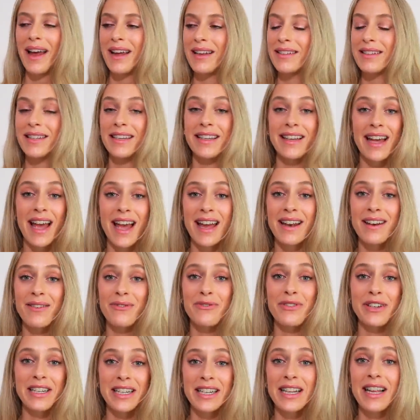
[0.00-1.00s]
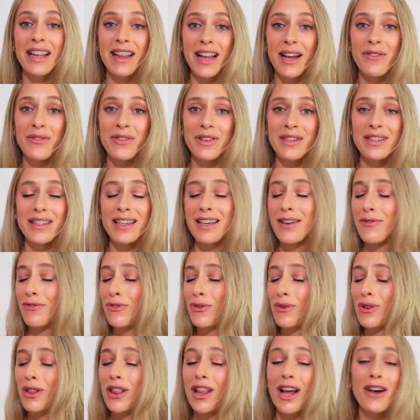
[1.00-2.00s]
and again, vanilla lovers, if
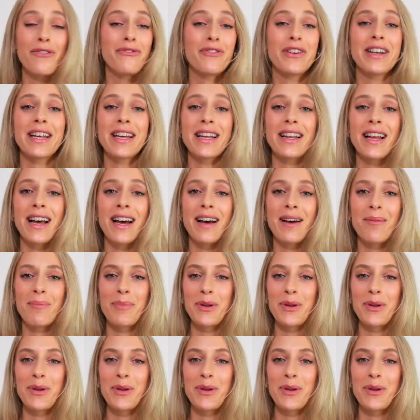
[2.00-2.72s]
you love vanilla